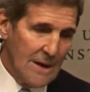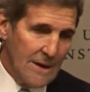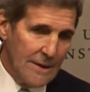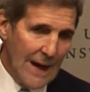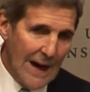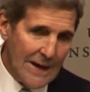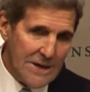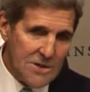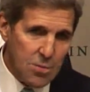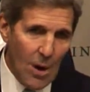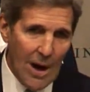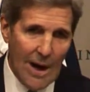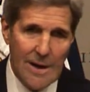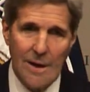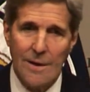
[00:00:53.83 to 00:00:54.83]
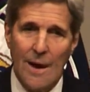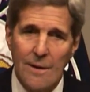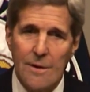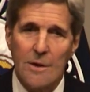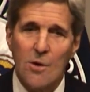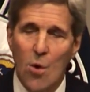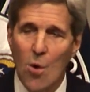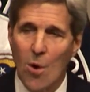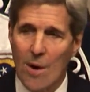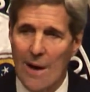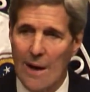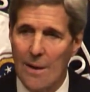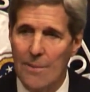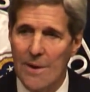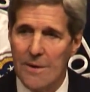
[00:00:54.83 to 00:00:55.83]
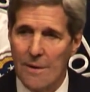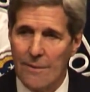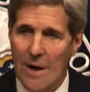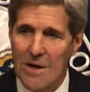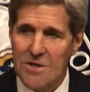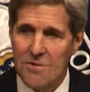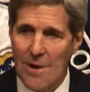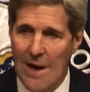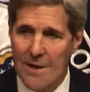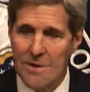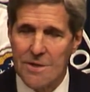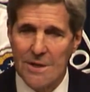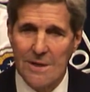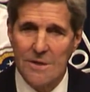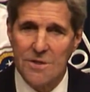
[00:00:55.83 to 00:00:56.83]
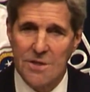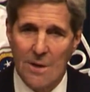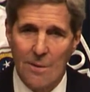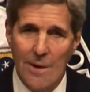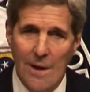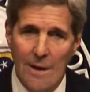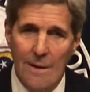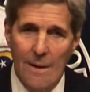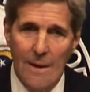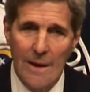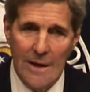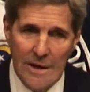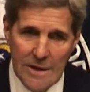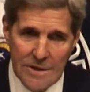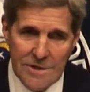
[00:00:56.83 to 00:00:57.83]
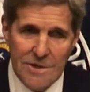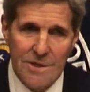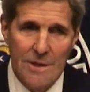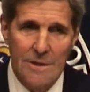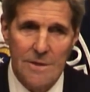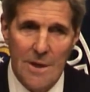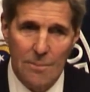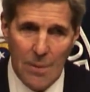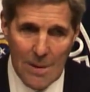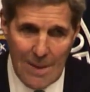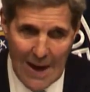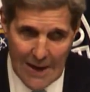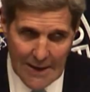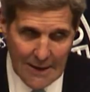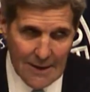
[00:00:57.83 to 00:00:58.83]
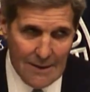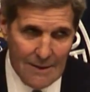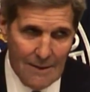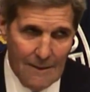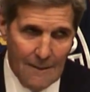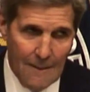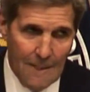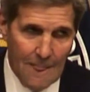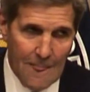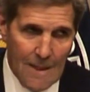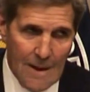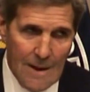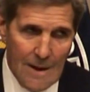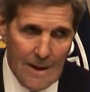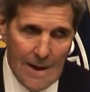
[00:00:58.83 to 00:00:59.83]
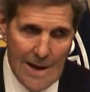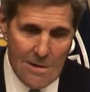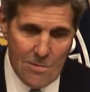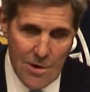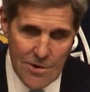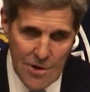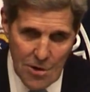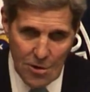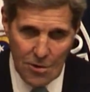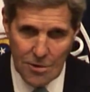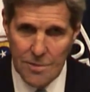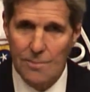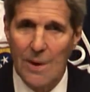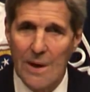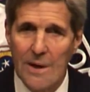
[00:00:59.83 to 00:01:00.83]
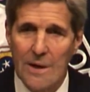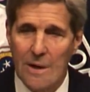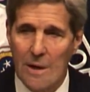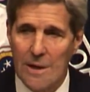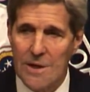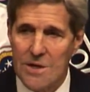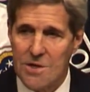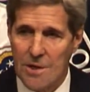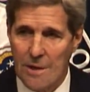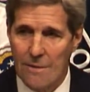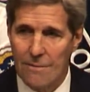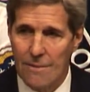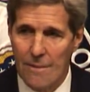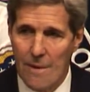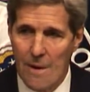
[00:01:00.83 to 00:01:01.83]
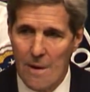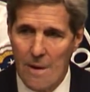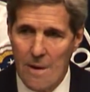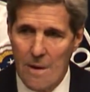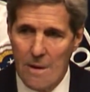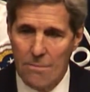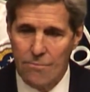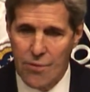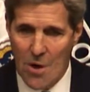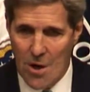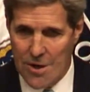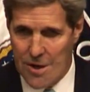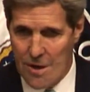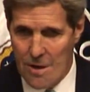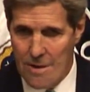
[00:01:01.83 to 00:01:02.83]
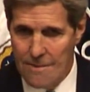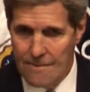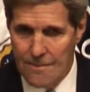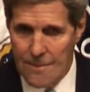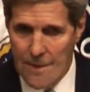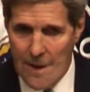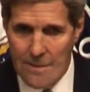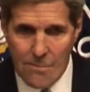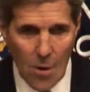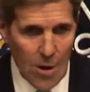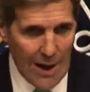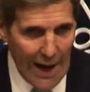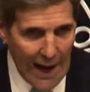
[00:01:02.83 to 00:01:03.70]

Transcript: That is why another core element of our strategy in Syria is diplomatic. A renewed political initiative, broader and more